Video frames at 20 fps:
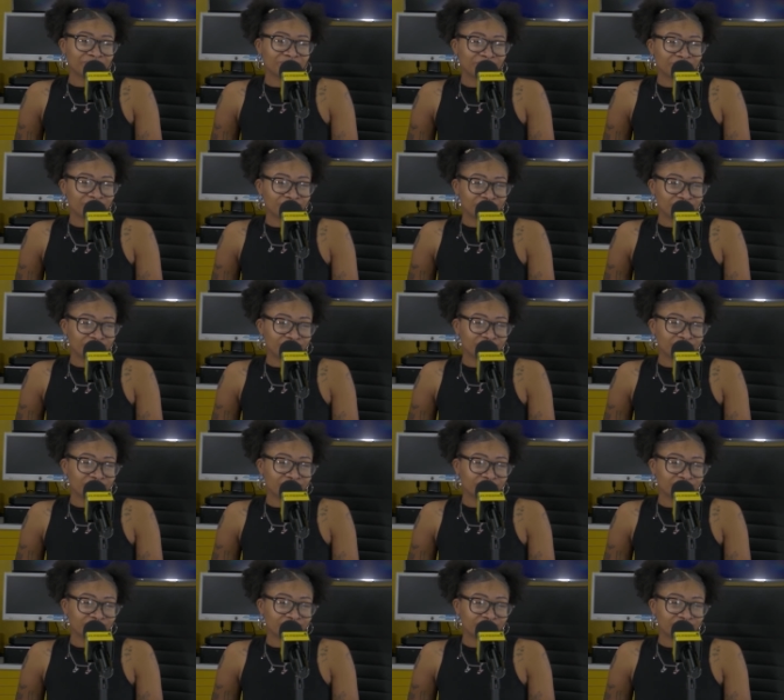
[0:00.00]
you know how
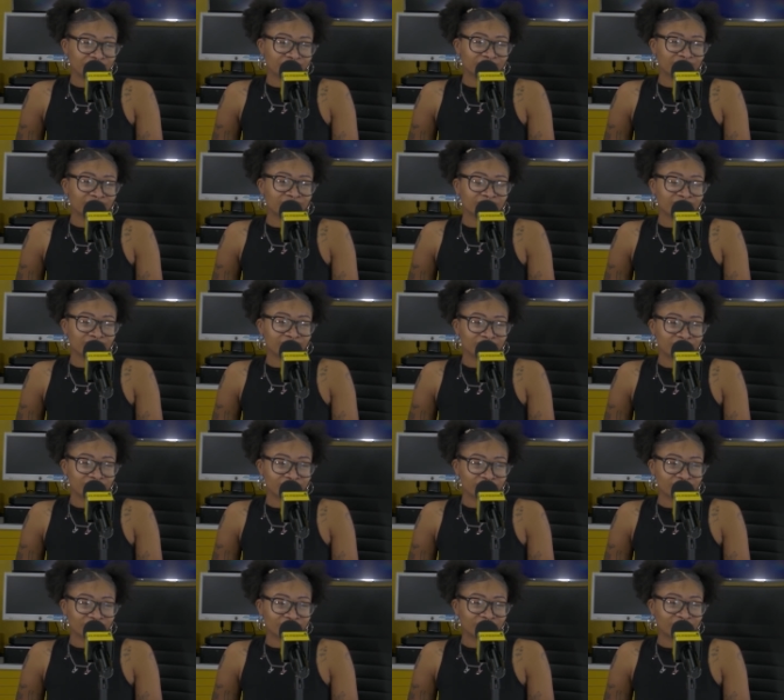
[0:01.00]
they have like
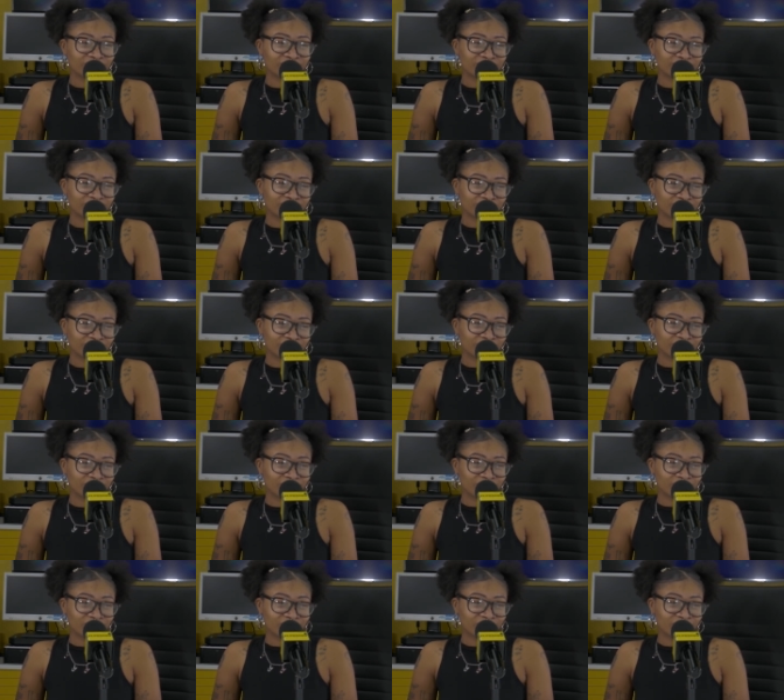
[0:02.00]

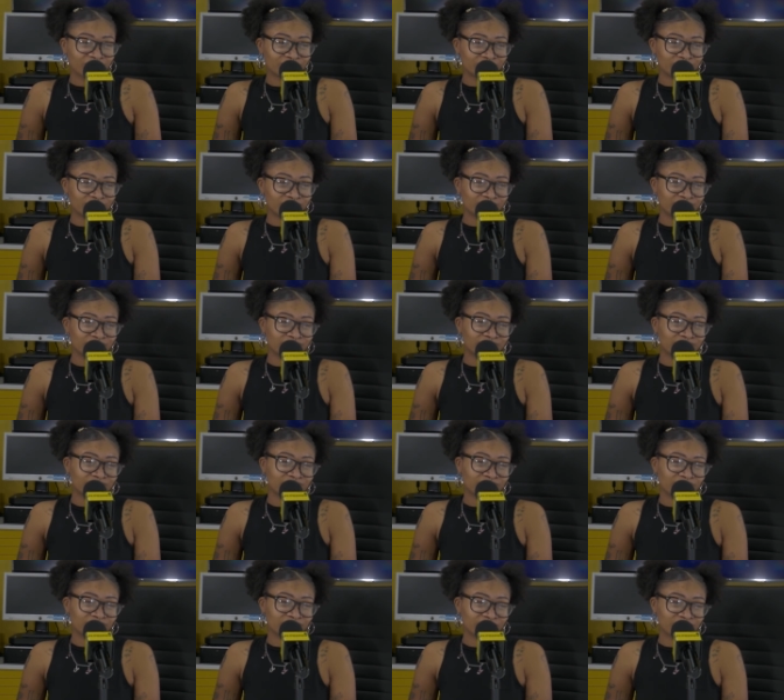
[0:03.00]
they'll say like a
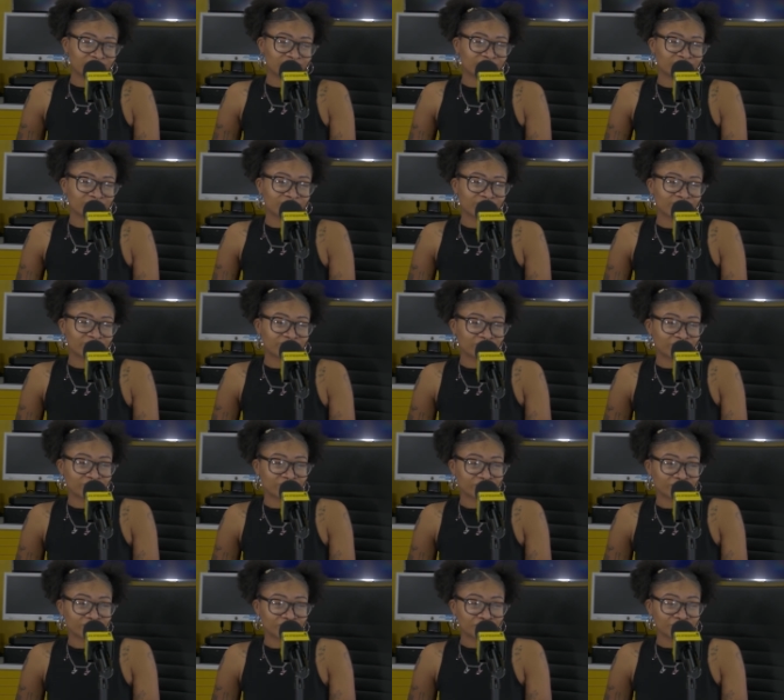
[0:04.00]
white man
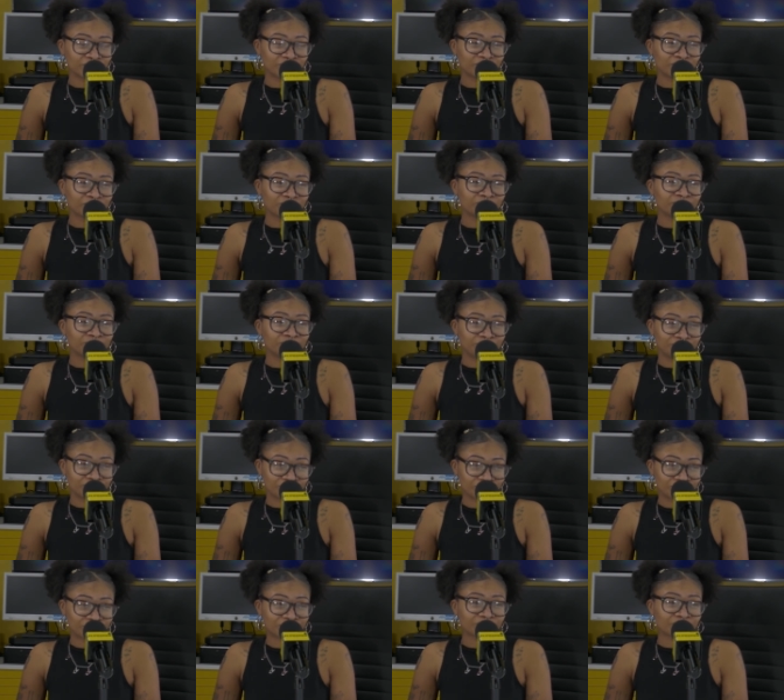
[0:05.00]
could be rich
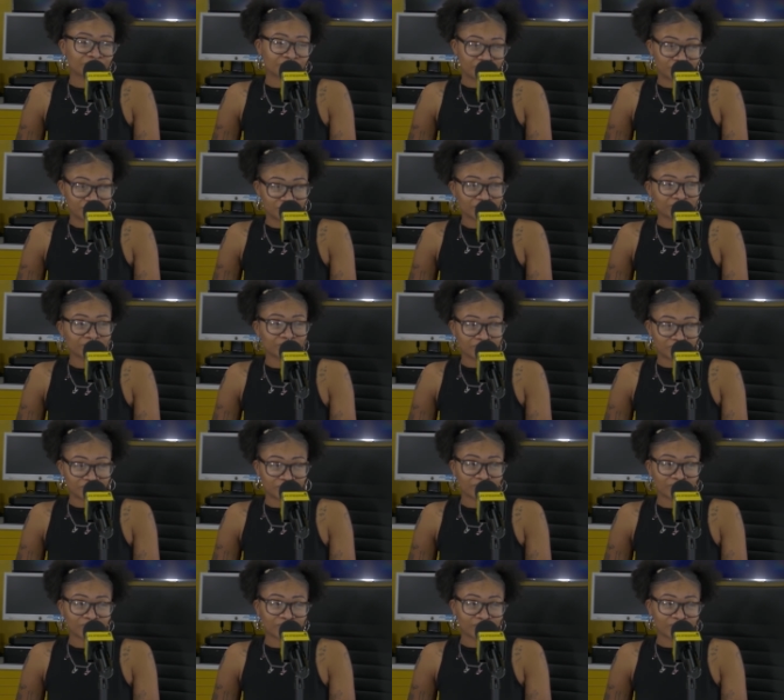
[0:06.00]
and driving a
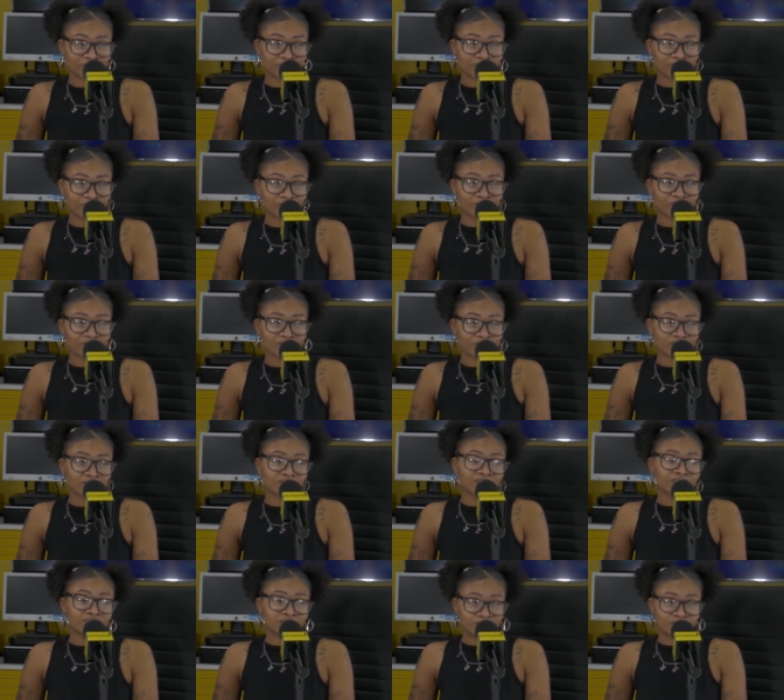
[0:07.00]
Honda
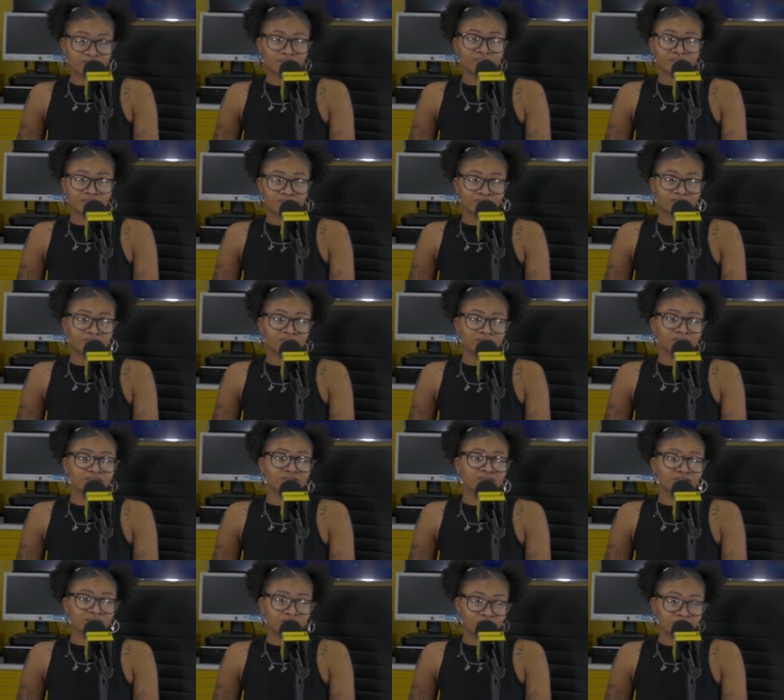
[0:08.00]
and some beat up
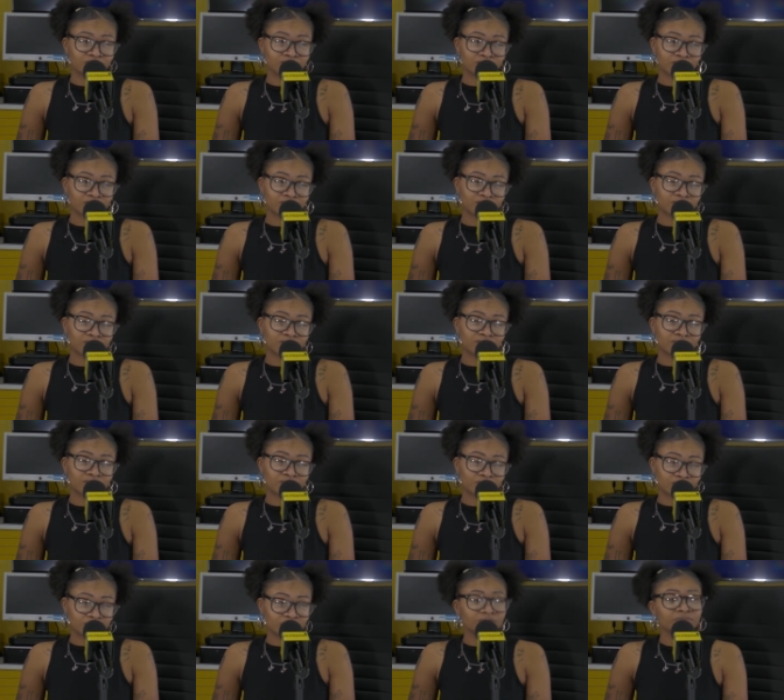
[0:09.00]
shoes and all
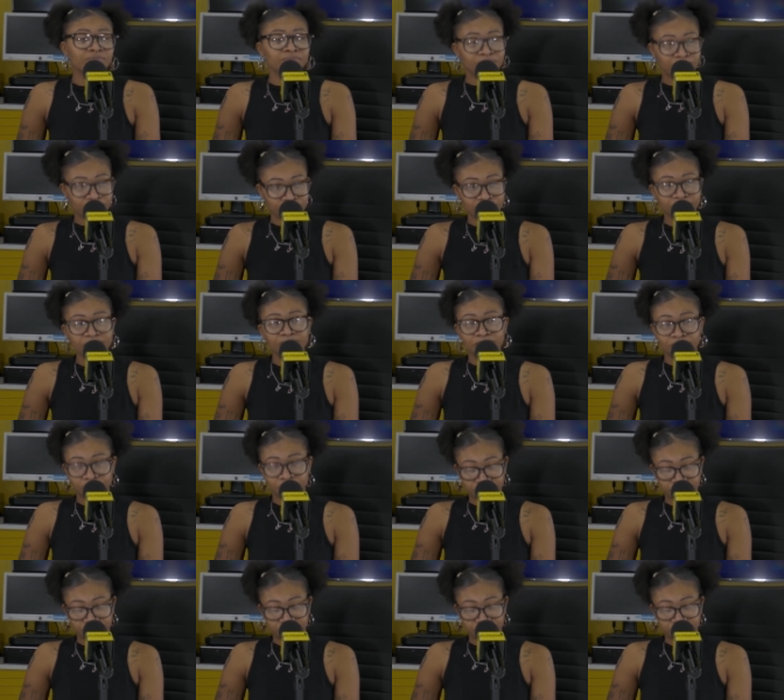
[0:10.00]
that great stuff